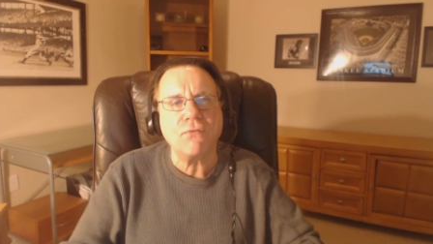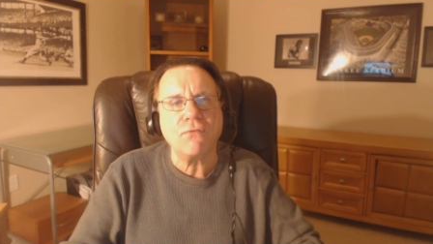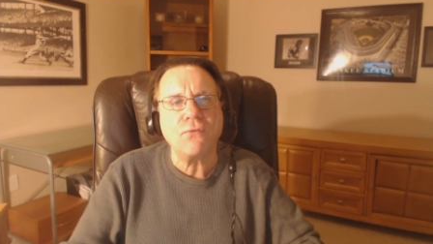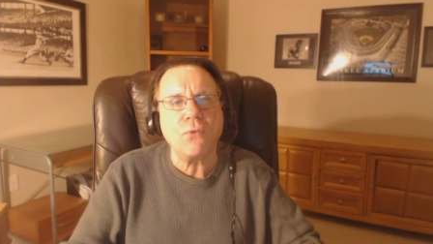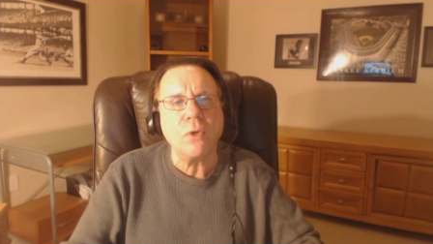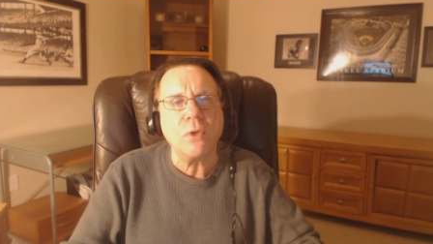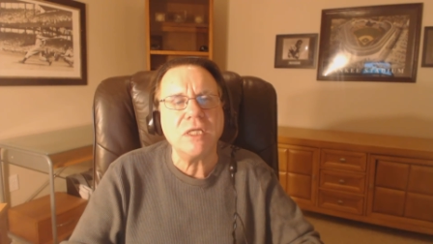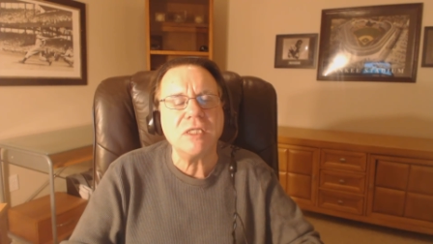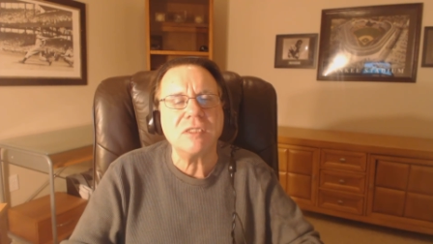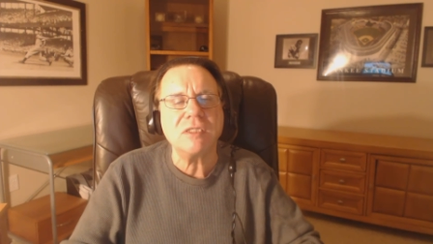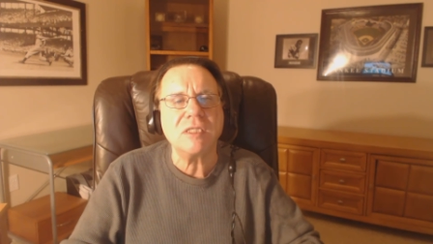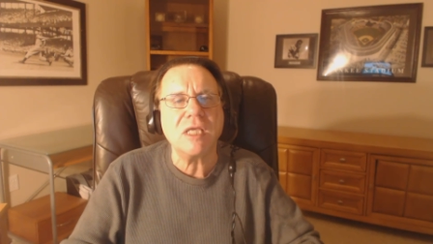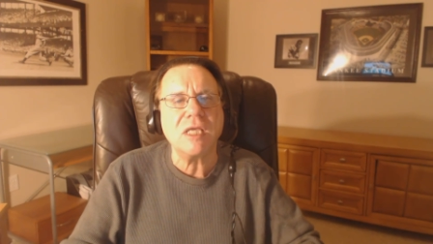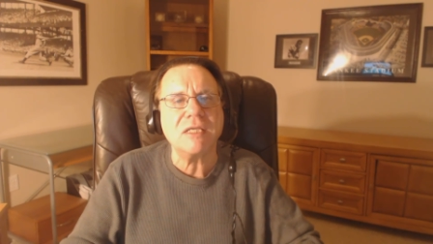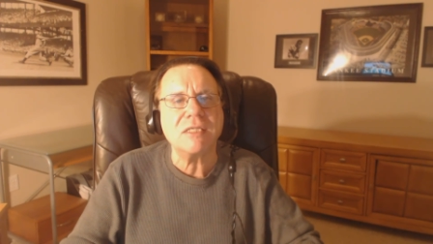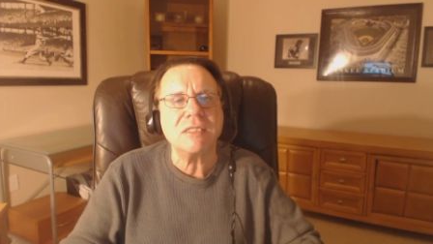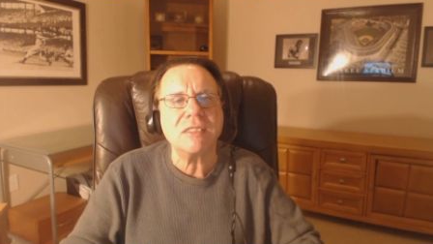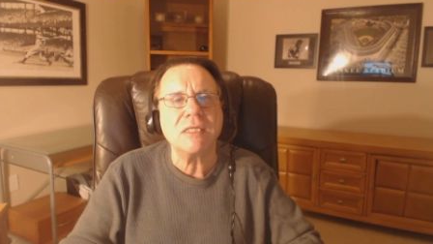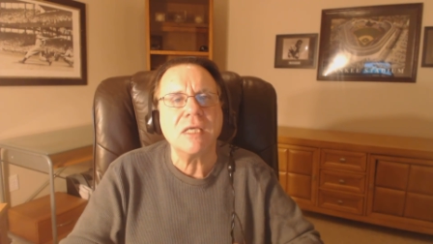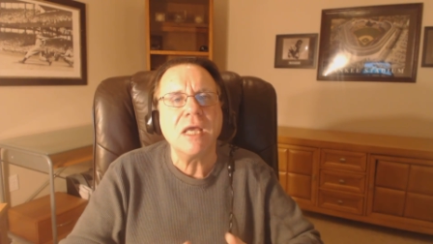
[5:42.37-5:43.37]

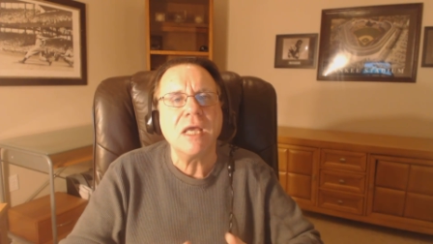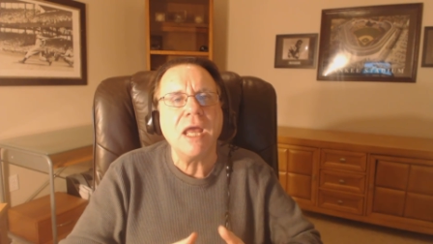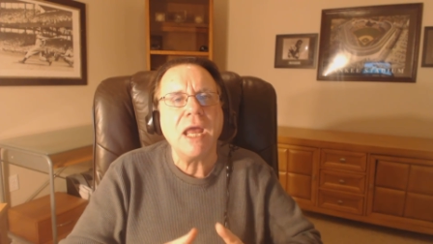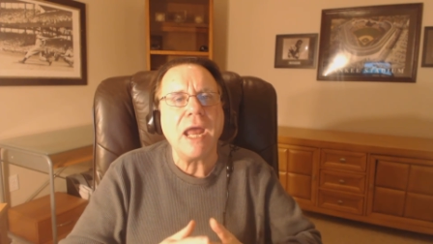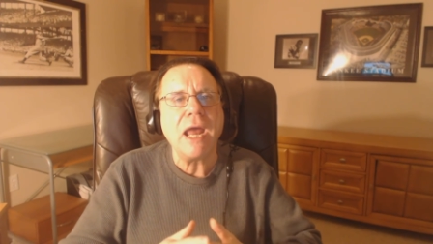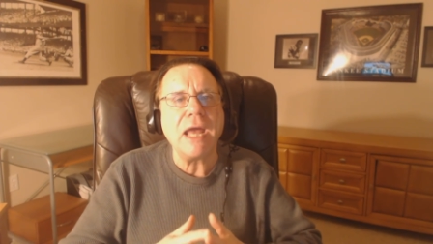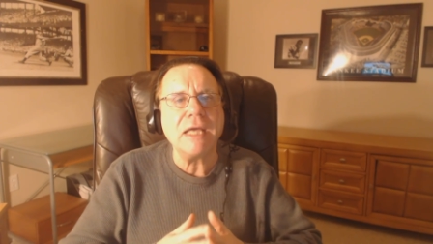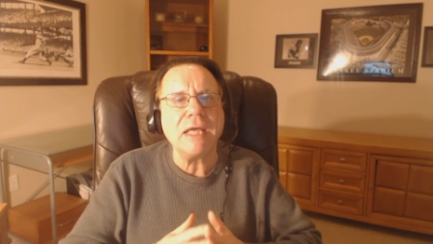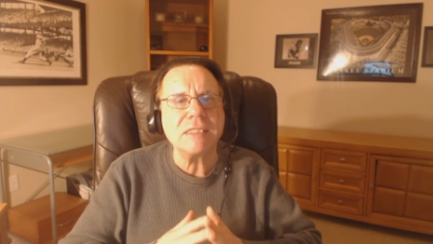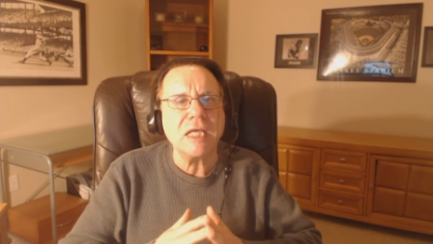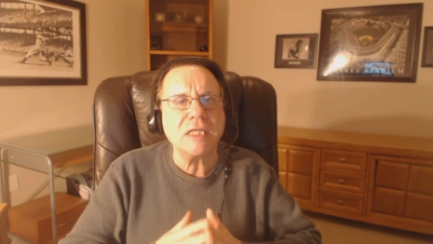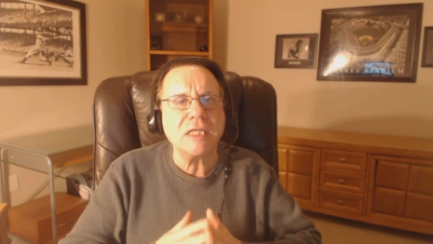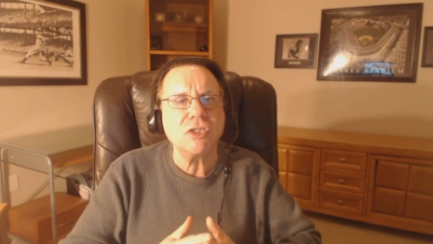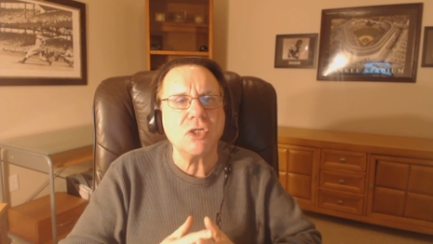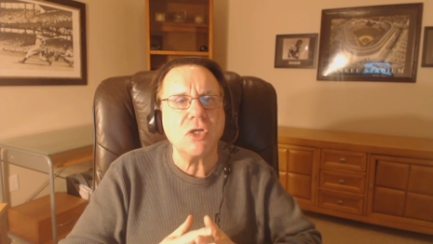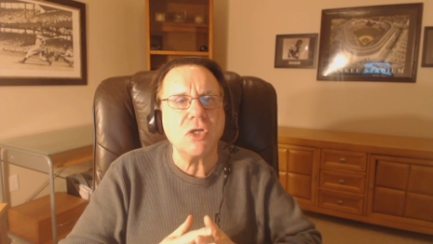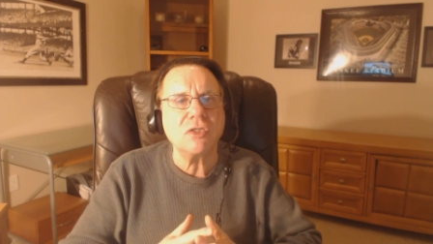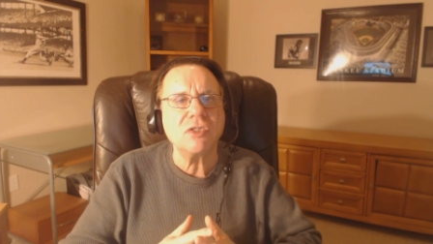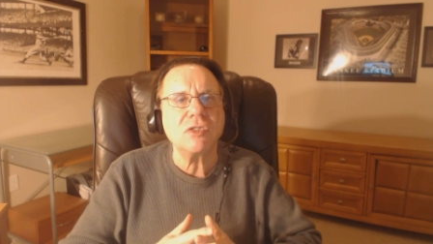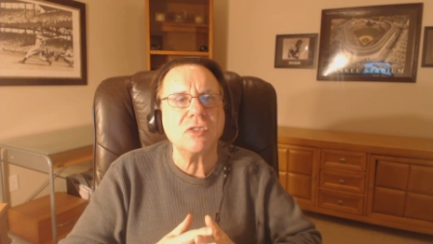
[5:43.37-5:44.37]
46. As I
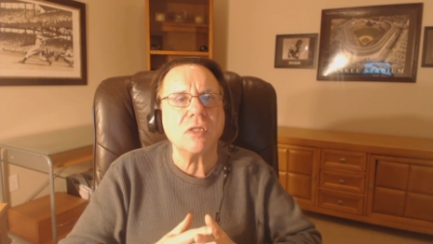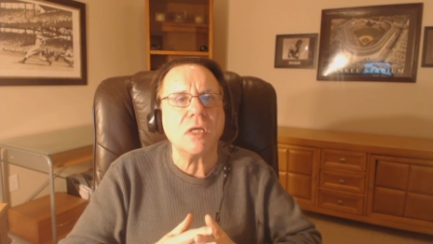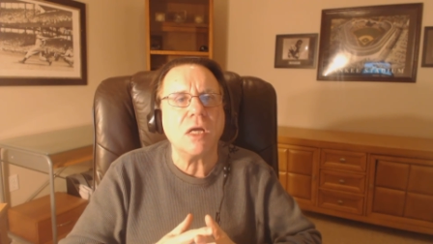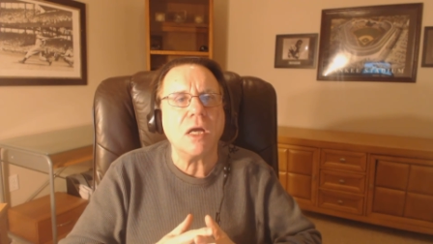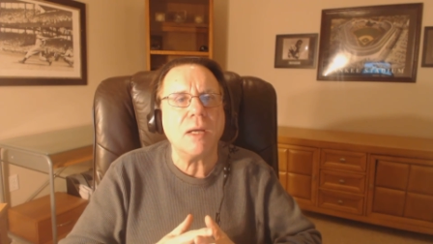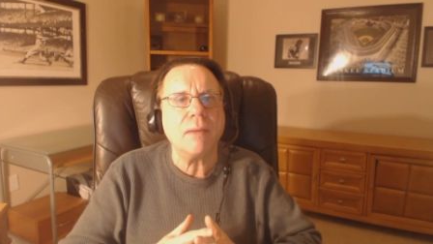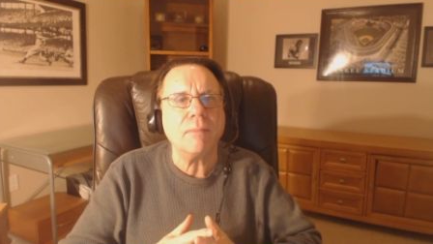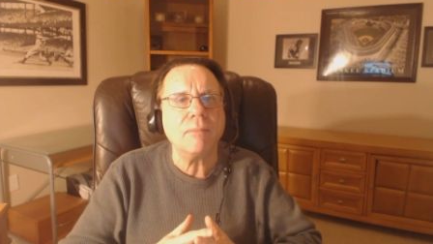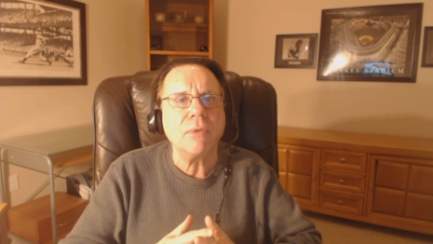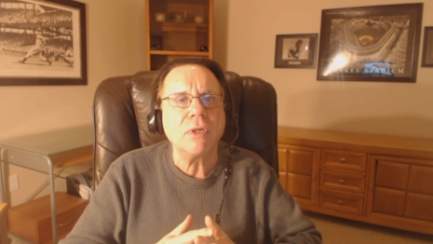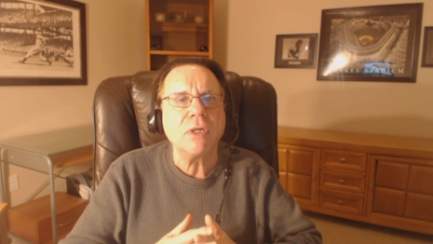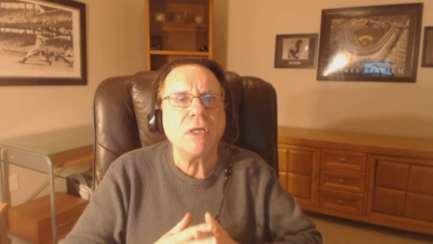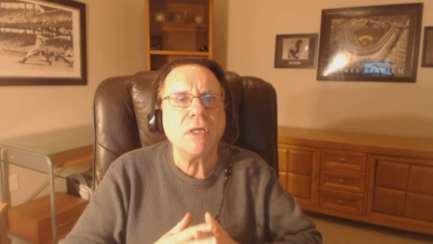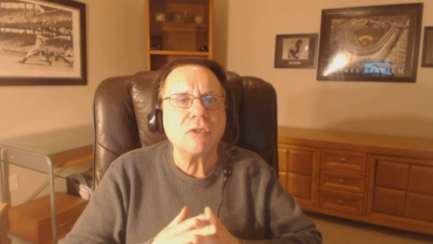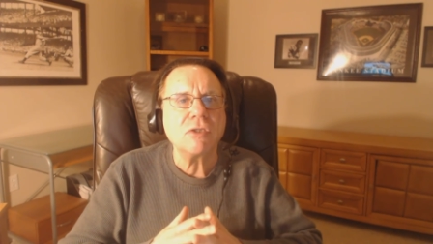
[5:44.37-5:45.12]
just um,